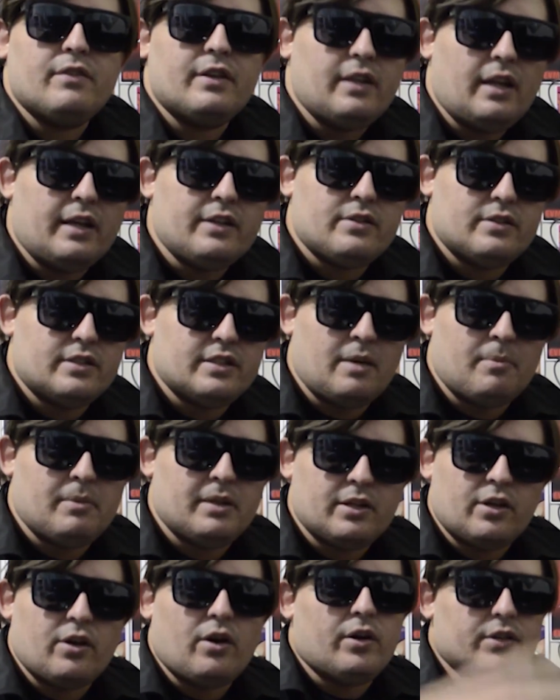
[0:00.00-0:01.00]
And like some of
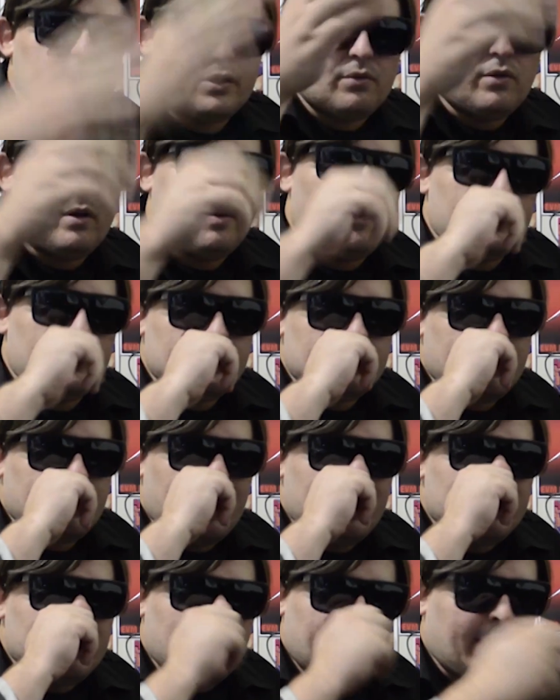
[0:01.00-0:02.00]
the girls that were up on
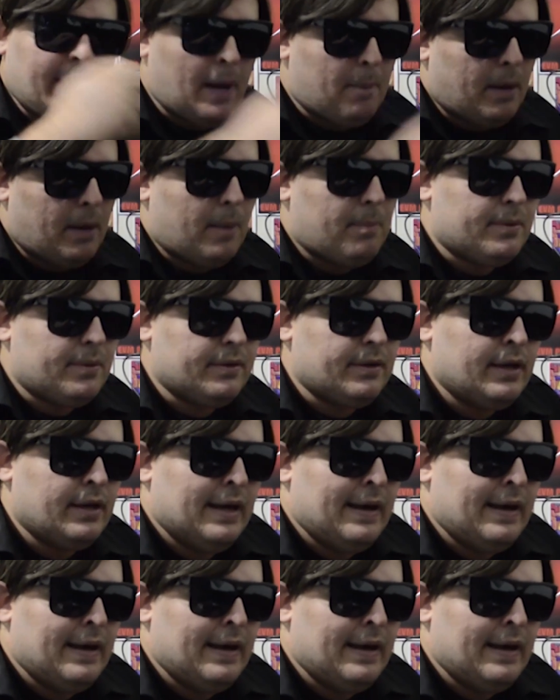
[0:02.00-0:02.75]
stage, they come up and,